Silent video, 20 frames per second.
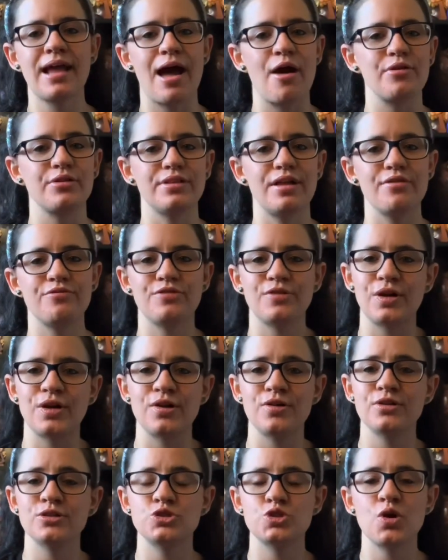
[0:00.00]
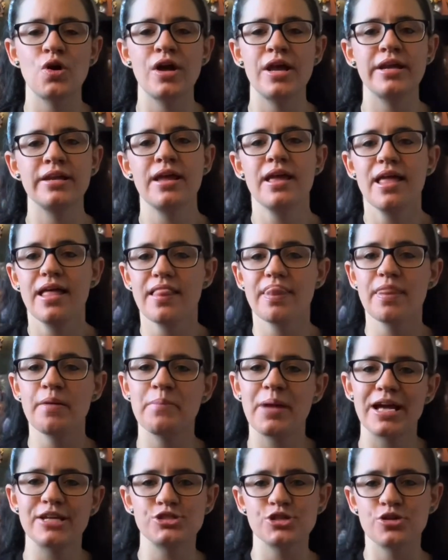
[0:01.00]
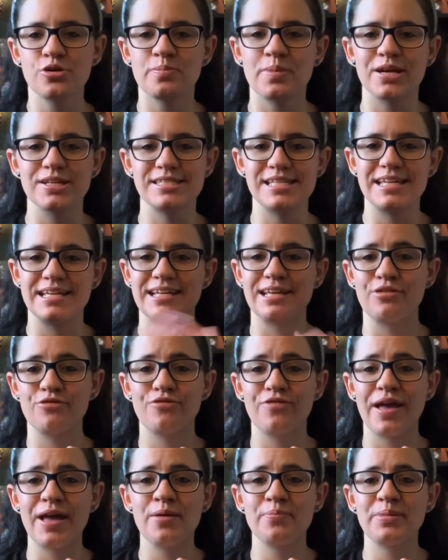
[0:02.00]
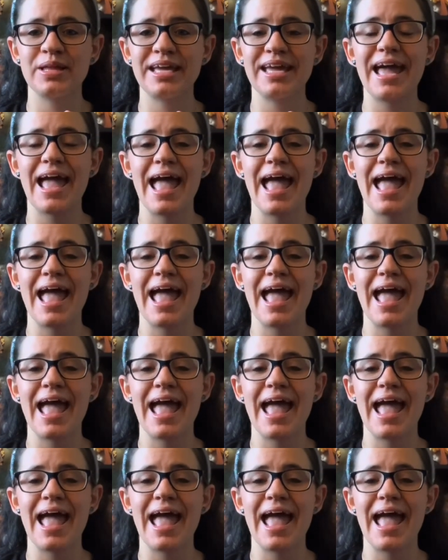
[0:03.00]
I would love for you to join the Magical Martini family,